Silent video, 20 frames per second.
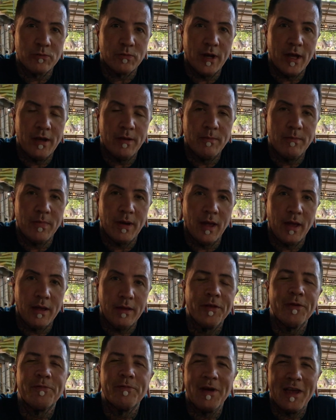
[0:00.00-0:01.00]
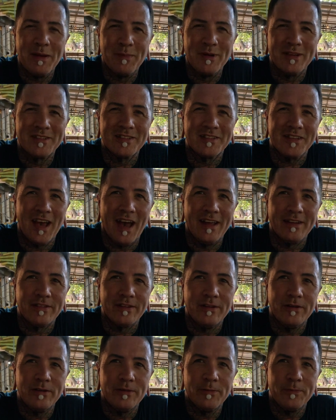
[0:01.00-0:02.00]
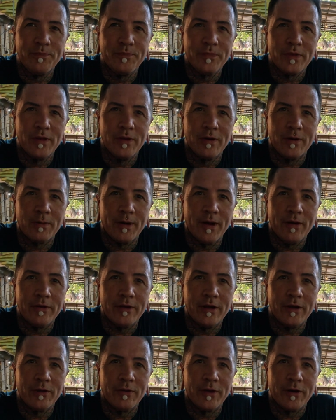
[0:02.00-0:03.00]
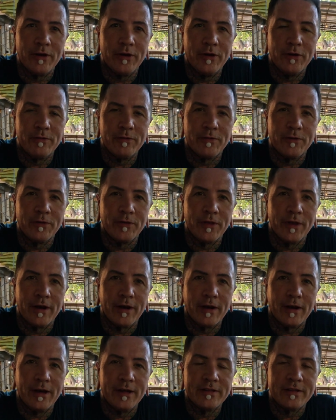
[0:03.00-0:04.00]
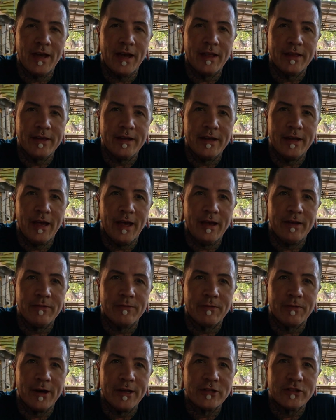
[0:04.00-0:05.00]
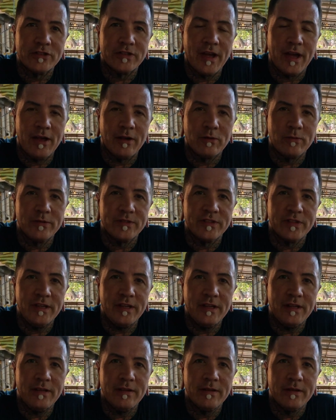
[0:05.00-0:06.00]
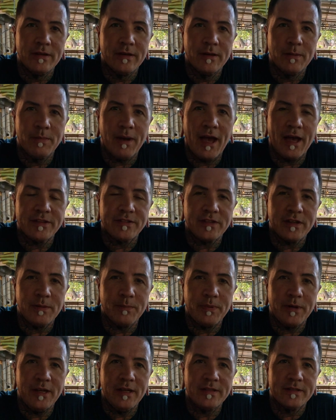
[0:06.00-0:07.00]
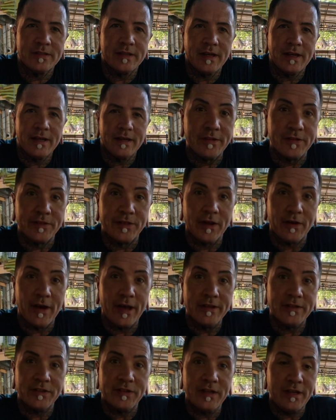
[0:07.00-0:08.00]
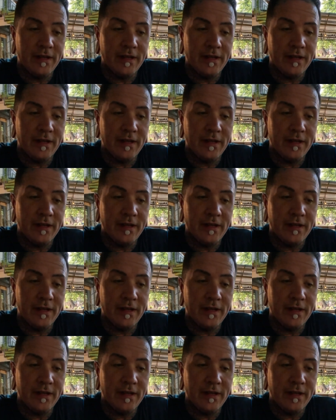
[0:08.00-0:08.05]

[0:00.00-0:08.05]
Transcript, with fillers: run by the famous Tanto. Around here, they're known for their Italian and French style cuisine, pasta, pizza. This is their iced